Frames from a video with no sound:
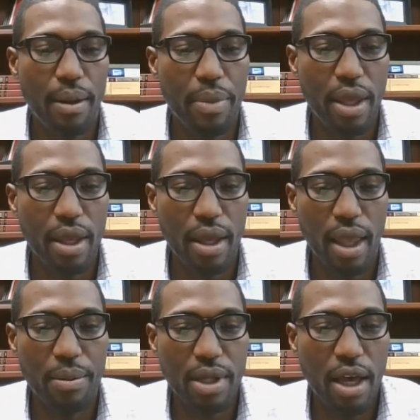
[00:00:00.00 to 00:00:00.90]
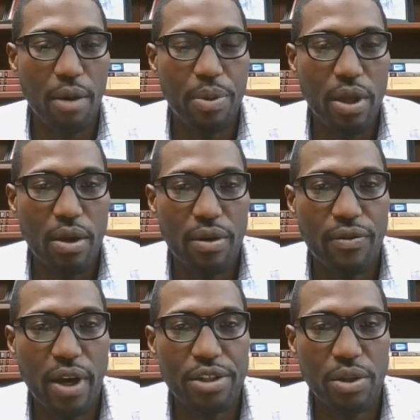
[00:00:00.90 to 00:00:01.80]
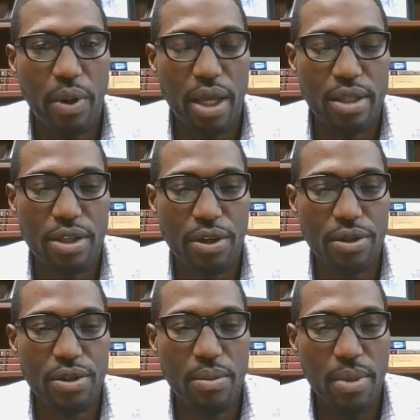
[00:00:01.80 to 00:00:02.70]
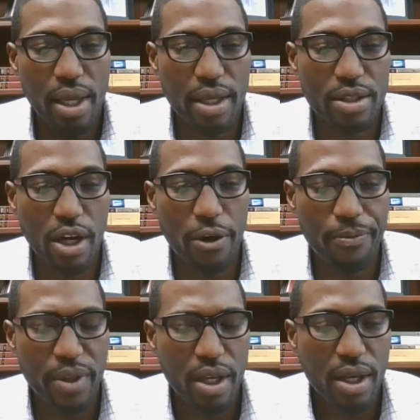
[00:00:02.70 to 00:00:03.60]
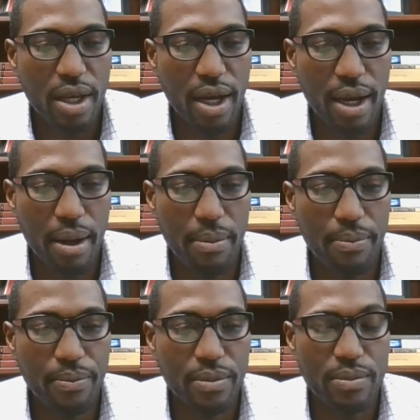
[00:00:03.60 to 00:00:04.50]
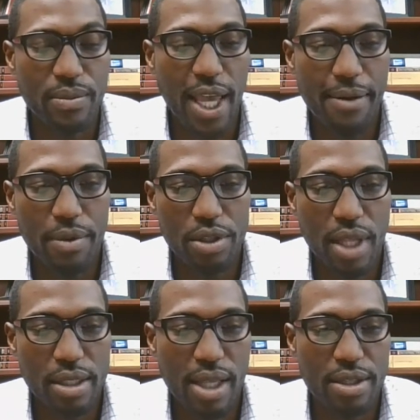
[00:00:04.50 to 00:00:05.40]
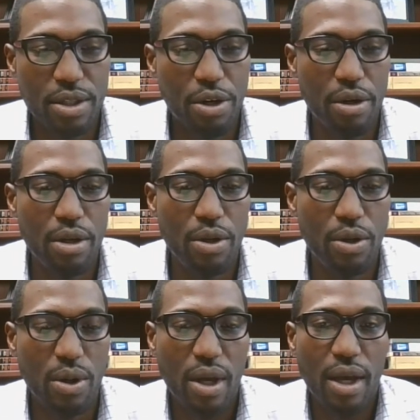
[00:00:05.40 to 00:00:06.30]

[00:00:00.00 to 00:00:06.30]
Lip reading: be able to help you and find your way to me. So yeah, that's the crew who